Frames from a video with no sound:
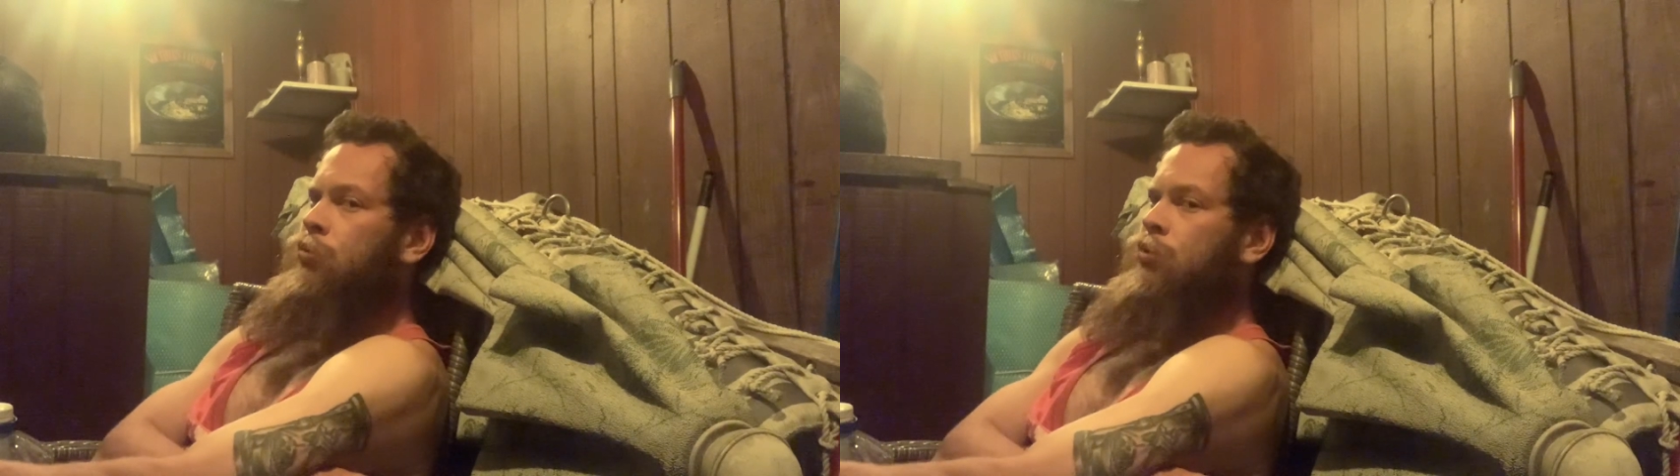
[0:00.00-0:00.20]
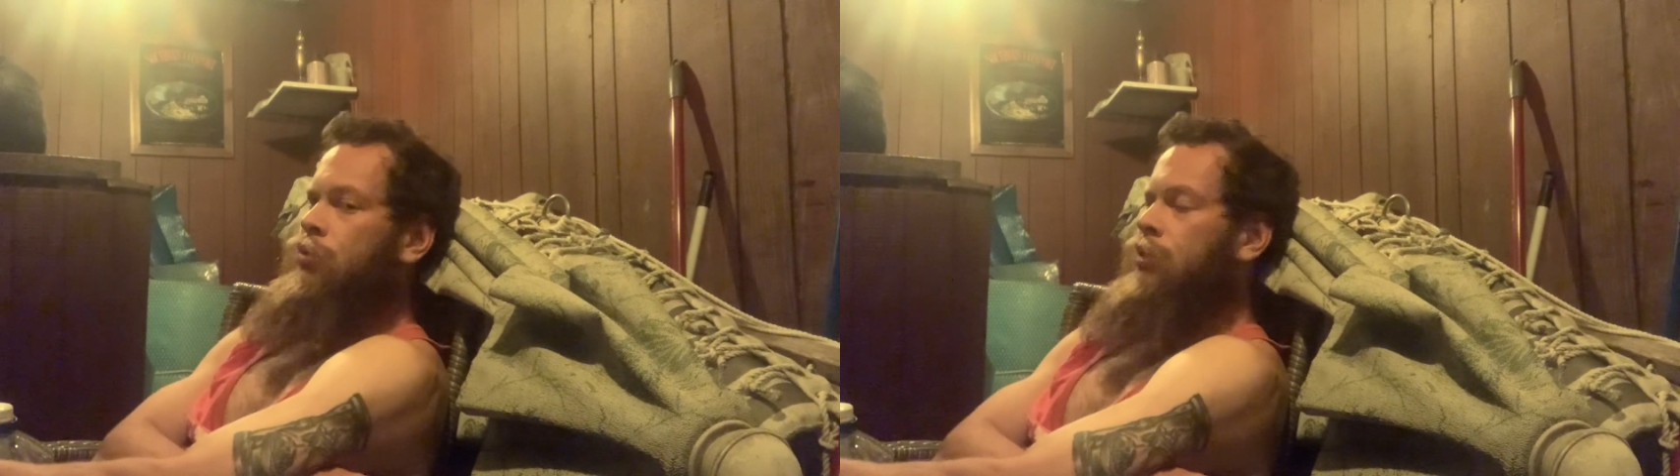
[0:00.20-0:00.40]

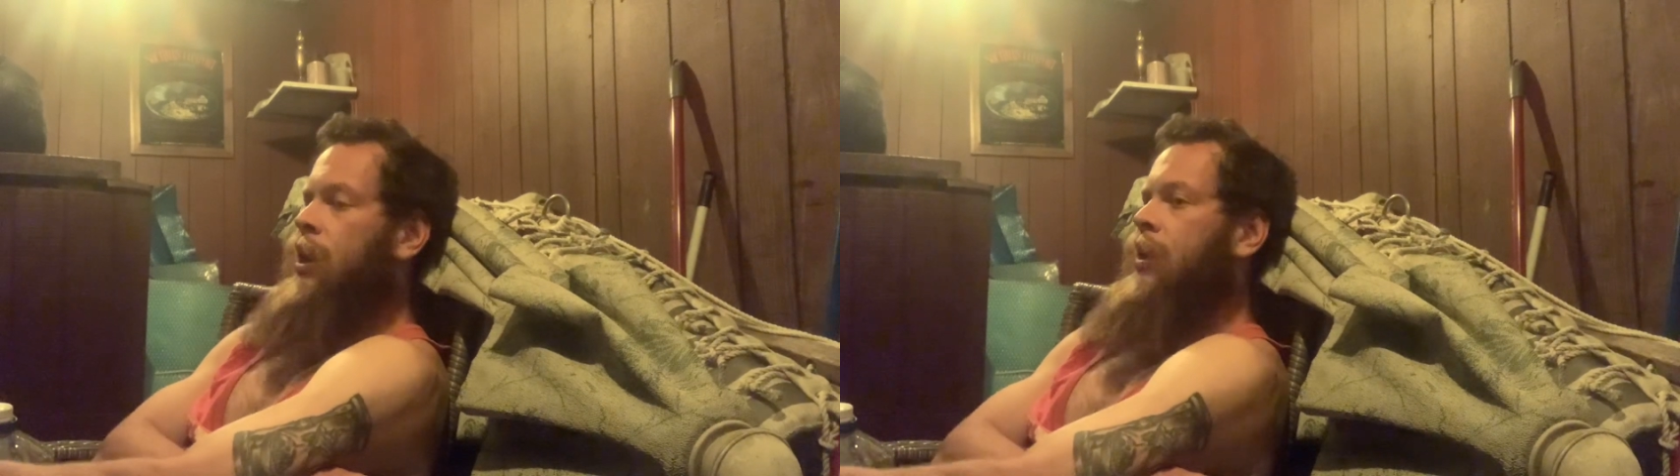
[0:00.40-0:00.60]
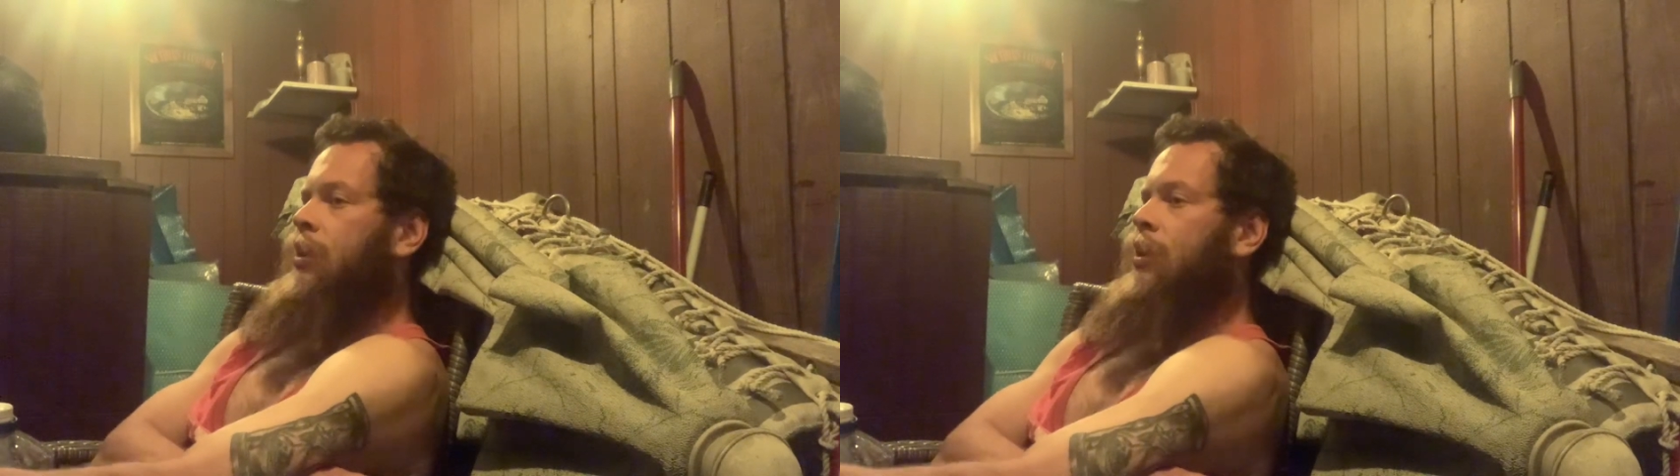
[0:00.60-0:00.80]

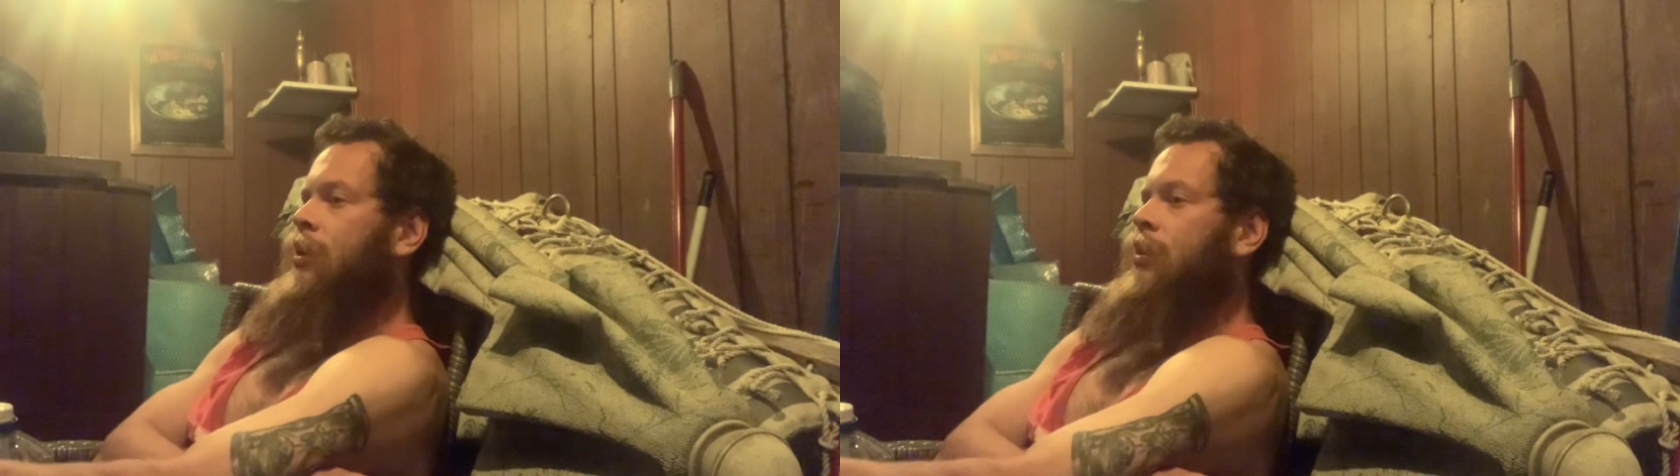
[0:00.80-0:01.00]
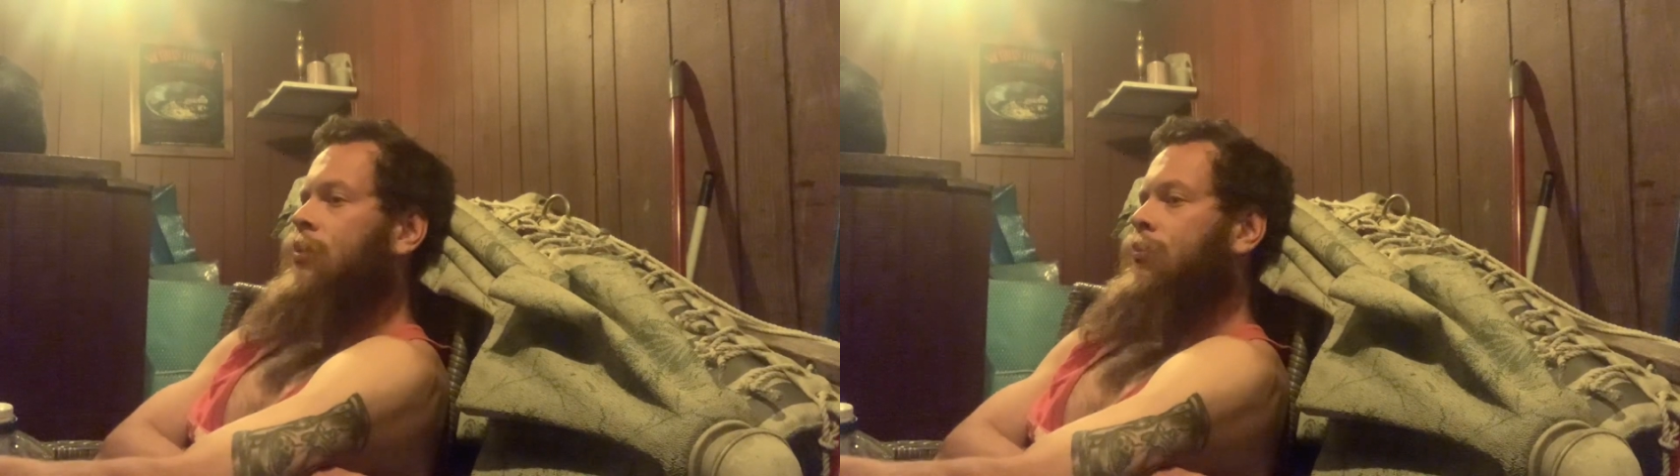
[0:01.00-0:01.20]
society,
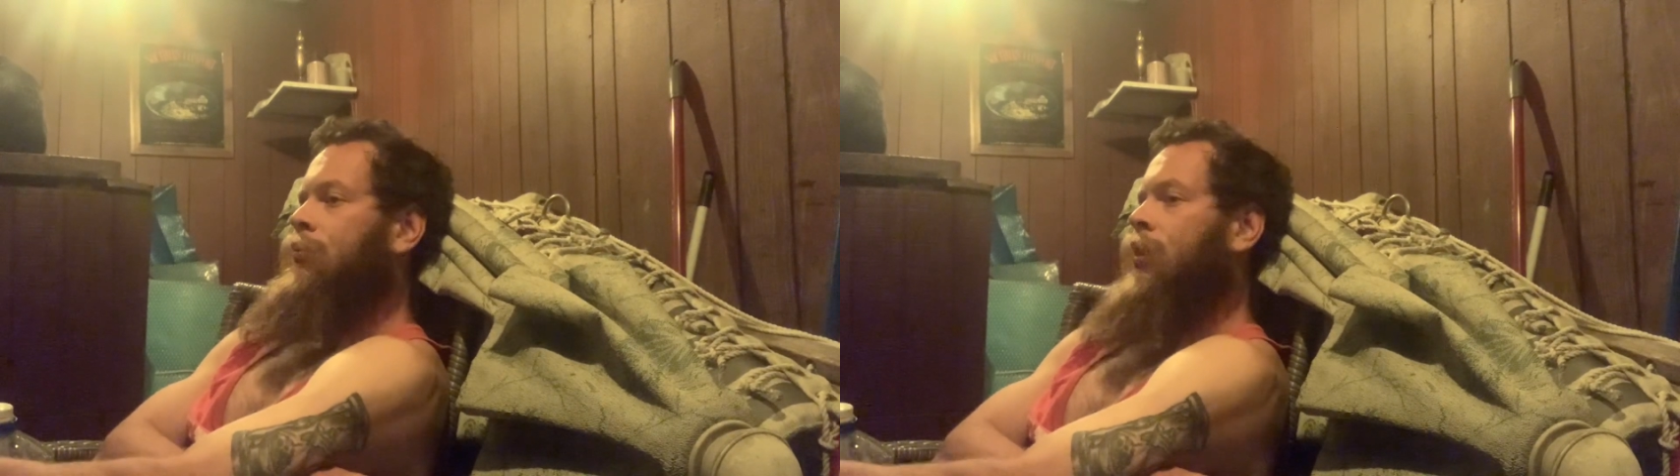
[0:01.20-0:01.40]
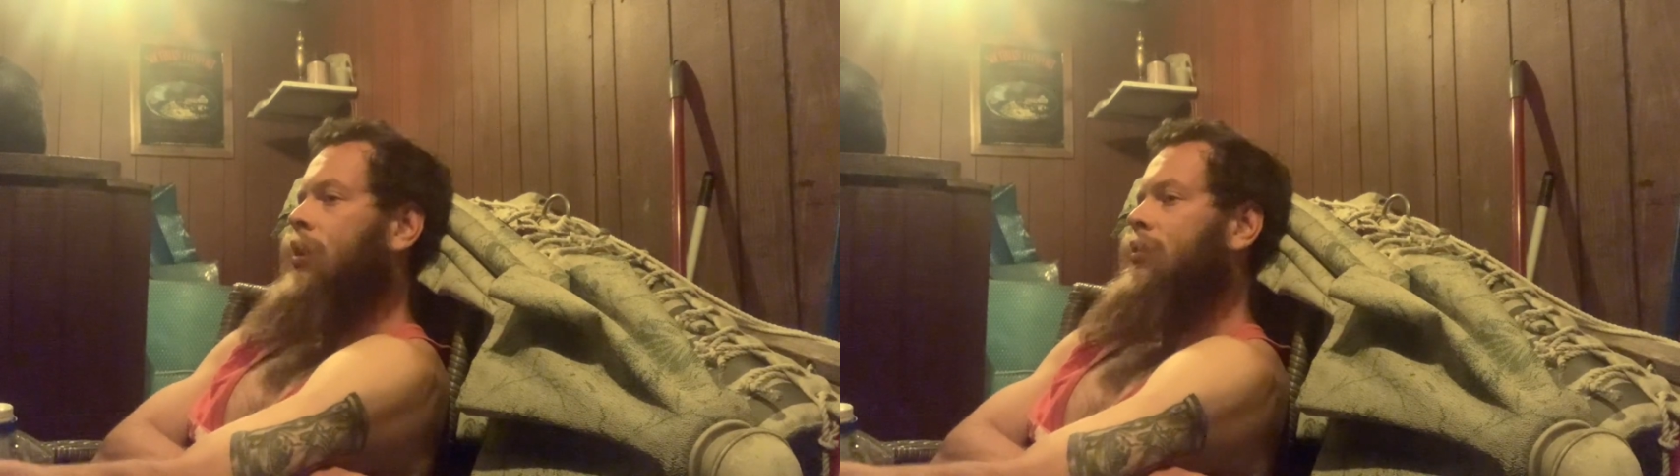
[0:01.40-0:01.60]

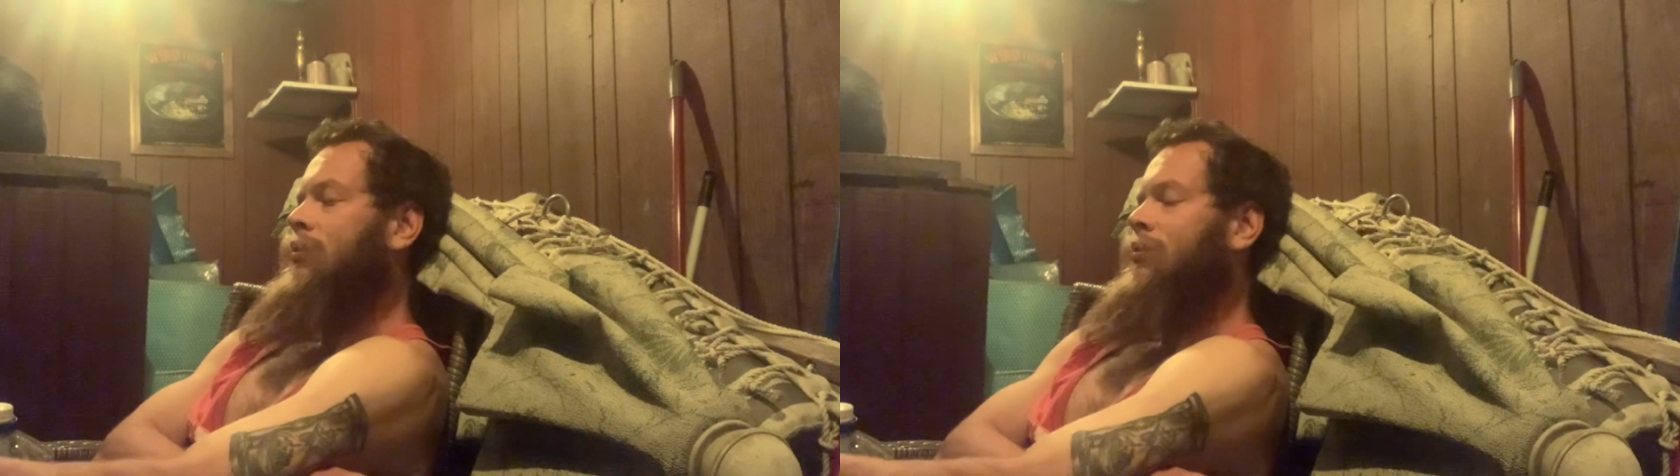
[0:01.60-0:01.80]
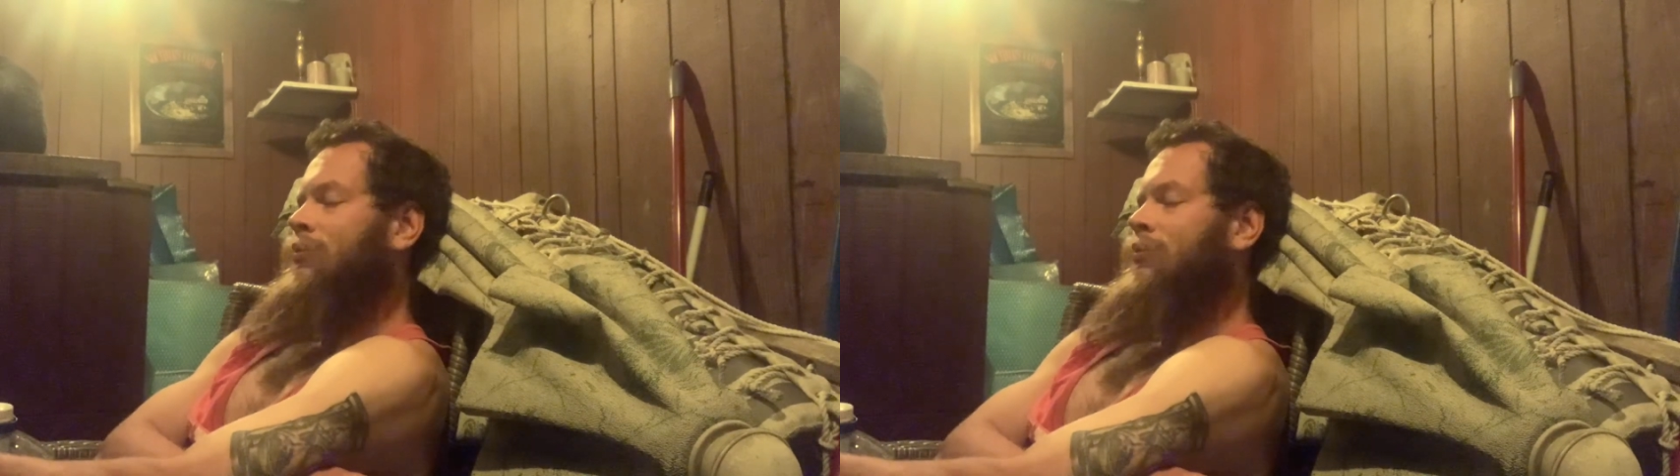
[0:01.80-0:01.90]
right?